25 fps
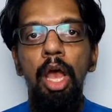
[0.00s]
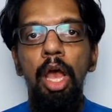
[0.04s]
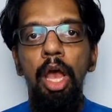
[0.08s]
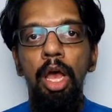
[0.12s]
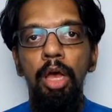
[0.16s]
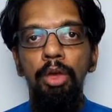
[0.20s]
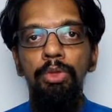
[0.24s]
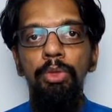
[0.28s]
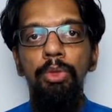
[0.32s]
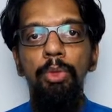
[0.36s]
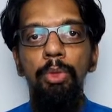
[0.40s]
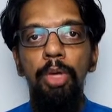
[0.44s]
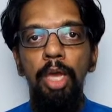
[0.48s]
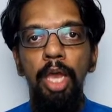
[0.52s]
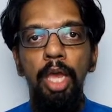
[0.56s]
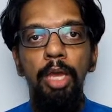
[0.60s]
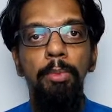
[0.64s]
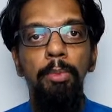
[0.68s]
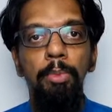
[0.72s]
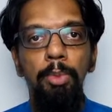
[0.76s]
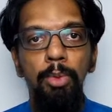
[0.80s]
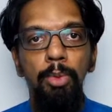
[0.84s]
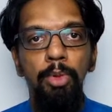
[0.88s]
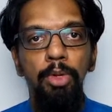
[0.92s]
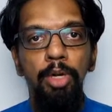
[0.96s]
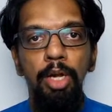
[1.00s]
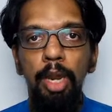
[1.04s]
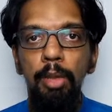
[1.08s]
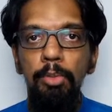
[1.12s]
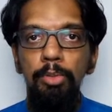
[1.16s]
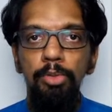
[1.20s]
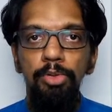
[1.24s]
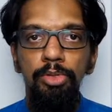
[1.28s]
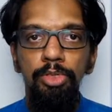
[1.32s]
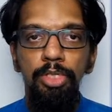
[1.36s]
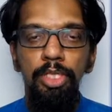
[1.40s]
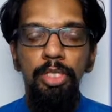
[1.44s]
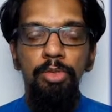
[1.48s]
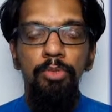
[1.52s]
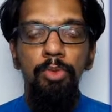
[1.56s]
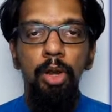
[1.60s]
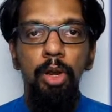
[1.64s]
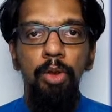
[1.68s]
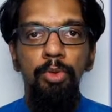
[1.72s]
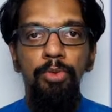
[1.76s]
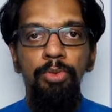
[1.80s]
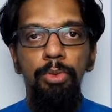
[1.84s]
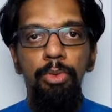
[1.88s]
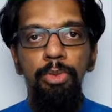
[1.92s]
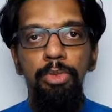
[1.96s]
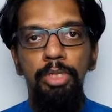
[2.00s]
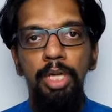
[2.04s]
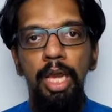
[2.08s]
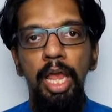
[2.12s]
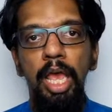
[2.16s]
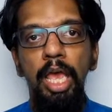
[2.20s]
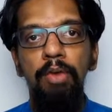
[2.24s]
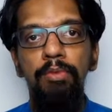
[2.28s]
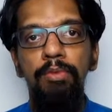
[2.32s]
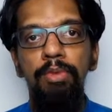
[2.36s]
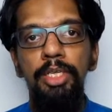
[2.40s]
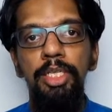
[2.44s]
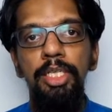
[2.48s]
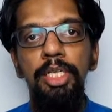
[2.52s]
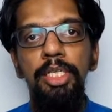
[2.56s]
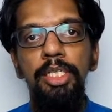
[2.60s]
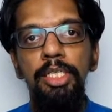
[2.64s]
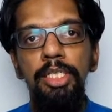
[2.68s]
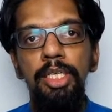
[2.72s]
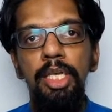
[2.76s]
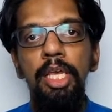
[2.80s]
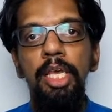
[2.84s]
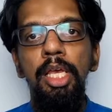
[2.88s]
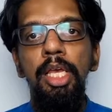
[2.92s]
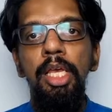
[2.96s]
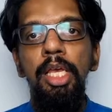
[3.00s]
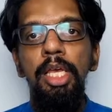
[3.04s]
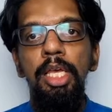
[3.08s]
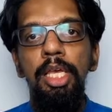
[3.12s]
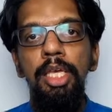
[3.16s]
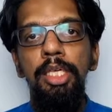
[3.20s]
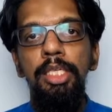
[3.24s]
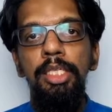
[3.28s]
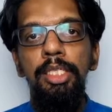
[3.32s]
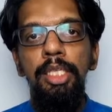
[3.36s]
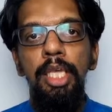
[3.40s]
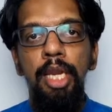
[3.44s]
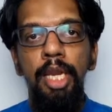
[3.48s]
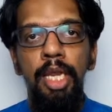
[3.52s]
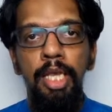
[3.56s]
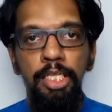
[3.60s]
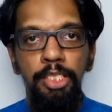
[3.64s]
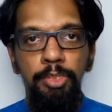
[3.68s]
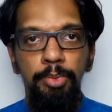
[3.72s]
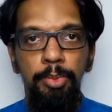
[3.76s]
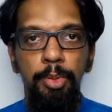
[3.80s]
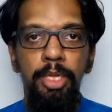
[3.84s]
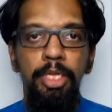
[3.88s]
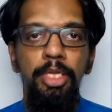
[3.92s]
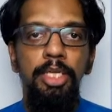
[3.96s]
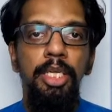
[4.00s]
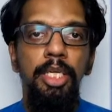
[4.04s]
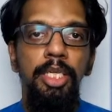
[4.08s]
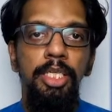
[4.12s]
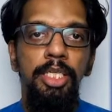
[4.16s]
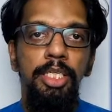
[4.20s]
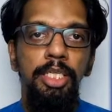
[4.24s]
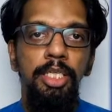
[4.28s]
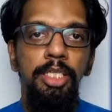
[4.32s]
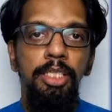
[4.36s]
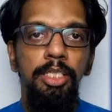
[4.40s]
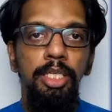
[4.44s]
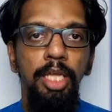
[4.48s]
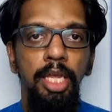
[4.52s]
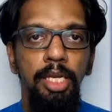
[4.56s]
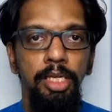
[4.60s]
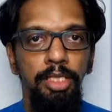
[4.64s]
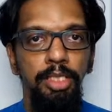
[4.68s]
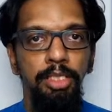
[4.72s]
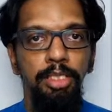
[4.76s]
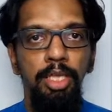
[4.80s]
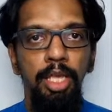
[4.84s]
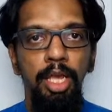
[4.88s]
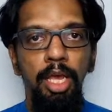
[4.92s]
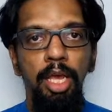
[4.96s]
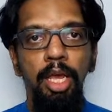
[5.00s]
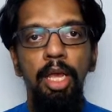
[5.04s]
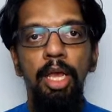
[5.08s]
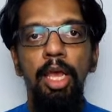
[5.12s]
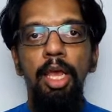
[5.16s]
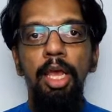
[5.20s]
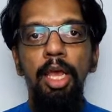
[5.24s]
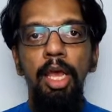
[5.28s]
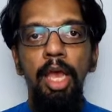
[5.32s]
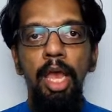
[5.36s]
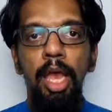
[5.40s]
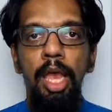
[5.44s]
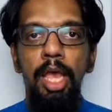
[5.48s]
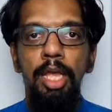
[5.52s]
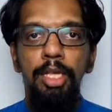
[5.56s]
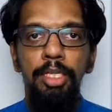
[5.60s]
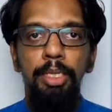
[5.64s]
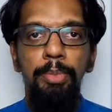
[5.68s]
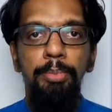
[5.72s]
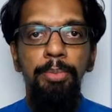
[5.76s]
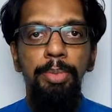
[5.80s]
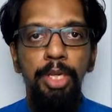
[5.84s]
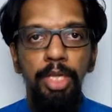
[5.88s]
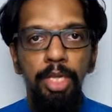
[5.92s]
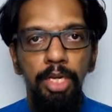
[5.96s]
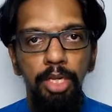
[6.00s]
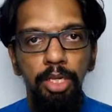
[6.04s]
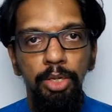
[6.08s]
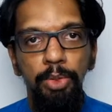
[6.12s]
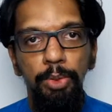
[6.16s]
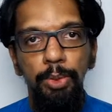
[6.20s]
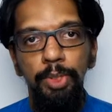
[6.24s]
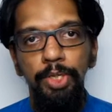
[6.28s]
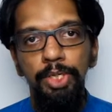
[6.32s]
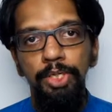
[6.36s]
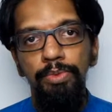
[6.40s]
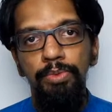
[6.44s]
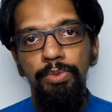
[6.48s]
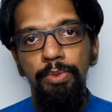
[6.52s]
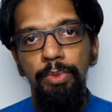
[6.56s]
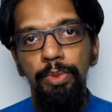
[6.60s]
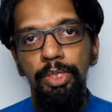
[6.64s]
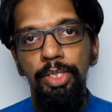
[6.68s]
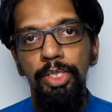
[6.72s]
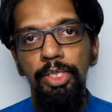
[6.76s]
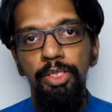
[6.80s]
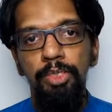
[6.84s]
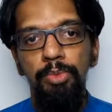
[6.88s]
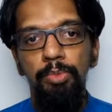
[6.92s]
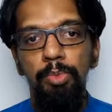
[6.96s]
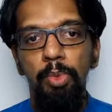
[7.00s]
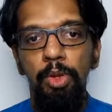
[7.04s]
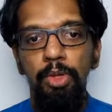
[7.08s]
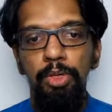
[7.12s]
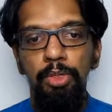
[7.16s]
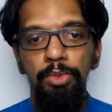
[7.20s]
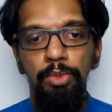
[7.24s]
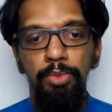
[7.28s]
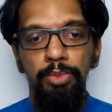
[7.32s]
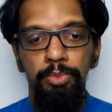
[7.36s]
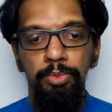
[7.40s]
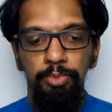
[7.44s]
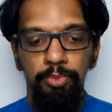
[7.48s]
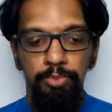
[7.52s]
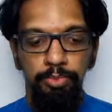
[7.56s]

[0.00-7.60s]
how you can program using one of those languages is an expectation that is there as a prerequisite for this module.